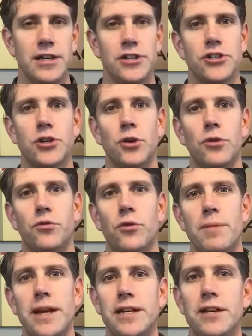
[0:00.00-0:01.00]
So for
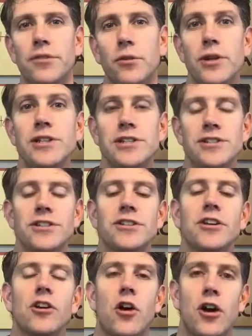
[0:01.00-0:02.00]
many different reasons, this
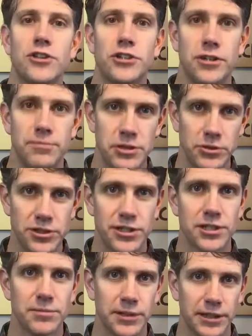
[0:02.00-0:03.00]
can cause your immune
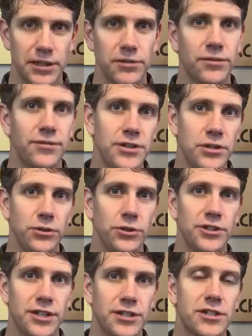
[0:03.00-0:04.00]
system to get
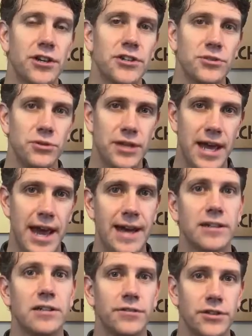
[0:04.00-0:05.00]
confused, and it starts to
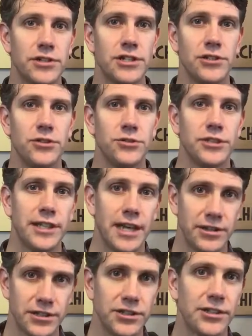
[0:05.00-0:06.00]
attack different tissues.
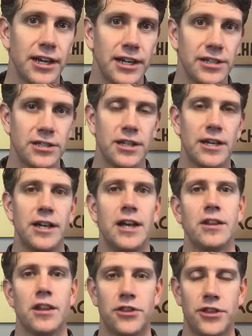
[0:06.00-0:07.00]
Again, in this case,
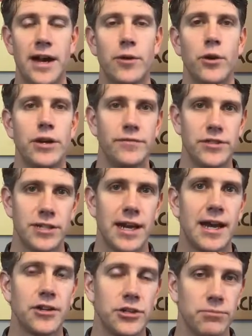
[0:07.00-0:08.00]
the thyroid if it's
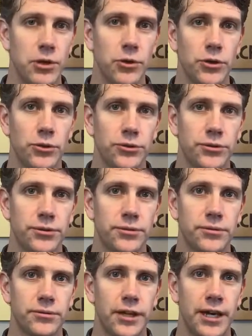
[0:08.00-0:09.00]
Hashimoto's.
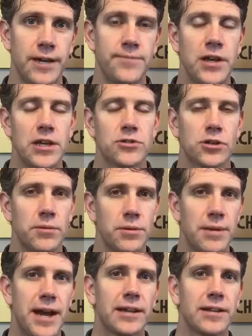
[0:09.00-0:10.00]
Okay, so coming
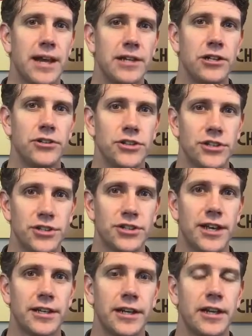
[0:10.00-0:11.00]
back to that in here just a
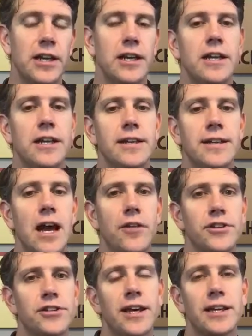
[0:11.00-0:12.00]
second. Now,
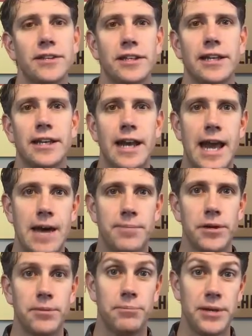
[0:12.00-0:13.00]
the second thing that can
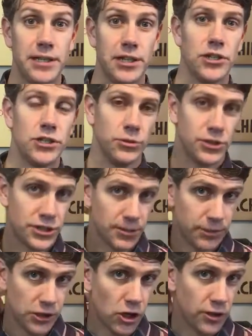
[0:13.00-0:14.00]
happen, or big issue, is
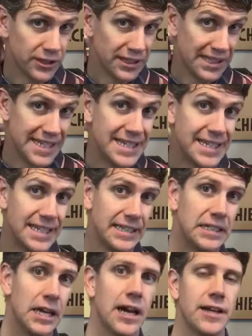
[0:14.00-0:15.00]
something called leaky
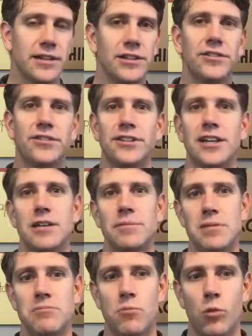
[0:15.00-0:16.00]
gut. And this is going to
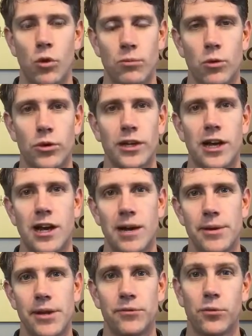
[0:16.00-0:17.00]
be more and more
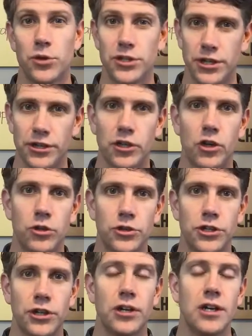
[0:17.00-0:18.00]
common, unfortunately, in our
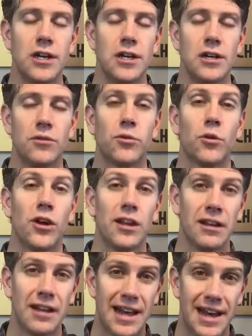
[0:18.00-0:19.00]
culture for a
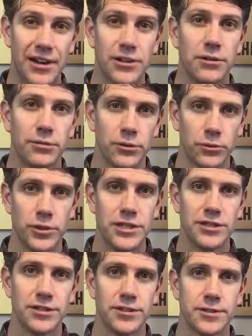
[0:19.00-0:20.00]
lot of different
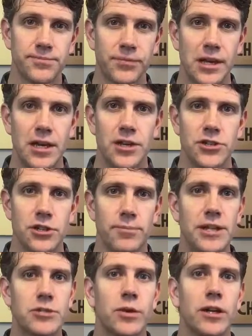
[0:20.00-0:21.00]
reasons. So the
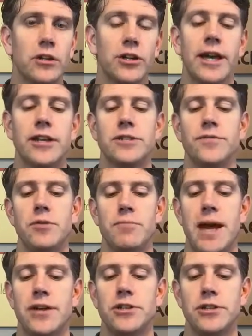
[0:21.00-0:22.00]
best way to look at it is if you
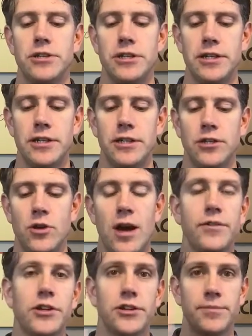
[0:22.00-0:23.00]
imagine you
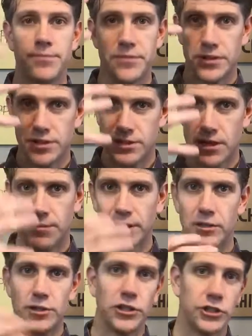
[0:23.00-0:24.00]
have your
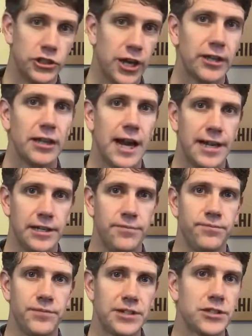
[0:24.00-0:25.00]
stomach or your gut
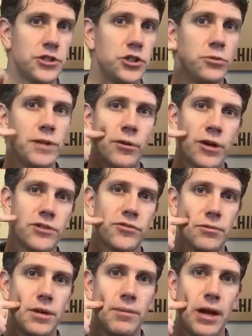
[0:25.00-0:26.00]
lining, that's the tube that runs
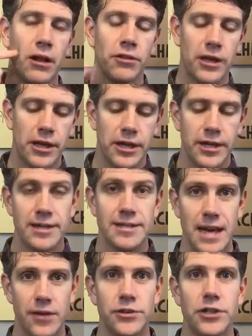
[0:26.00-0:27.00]
from your mouth
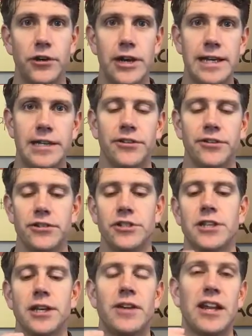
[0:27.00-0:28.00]
down to your anus. And
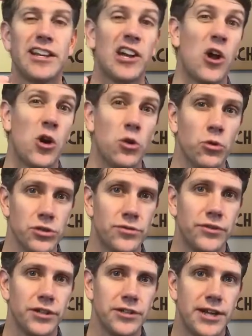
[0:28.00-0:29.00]
just think of that like a hose,
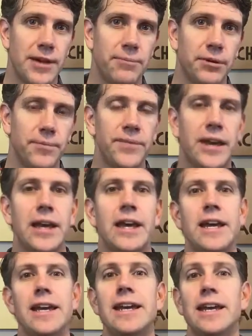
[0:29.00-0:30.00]
for example.
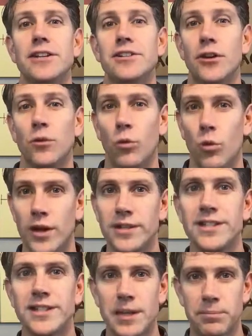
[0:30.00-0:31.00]
And it's our
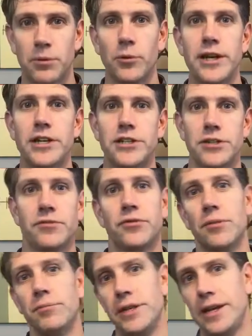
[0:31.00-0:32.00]
one separation
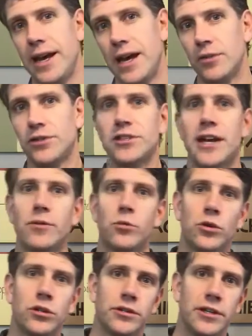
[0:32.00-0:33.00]
from the outside
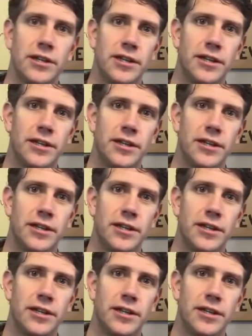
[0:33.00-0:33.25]
world